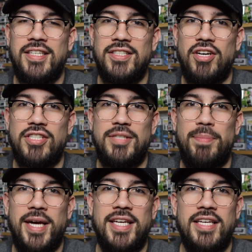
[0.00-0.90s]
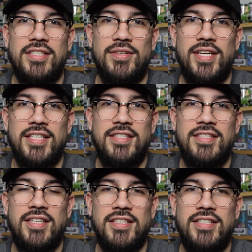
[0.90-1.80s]
He's all spiky, so he gets
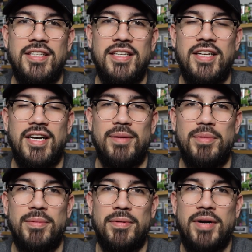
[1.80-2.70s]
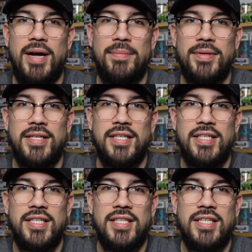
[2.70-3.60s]
stuck to the bubble wrap.
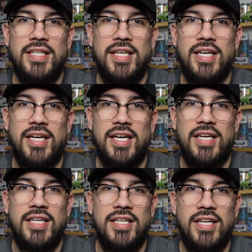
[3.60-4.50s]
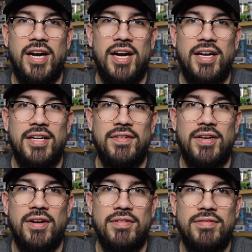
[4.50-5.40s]
All right, here
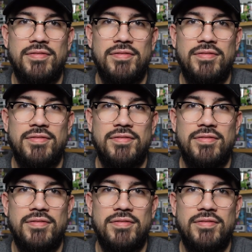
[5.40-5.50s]
we go.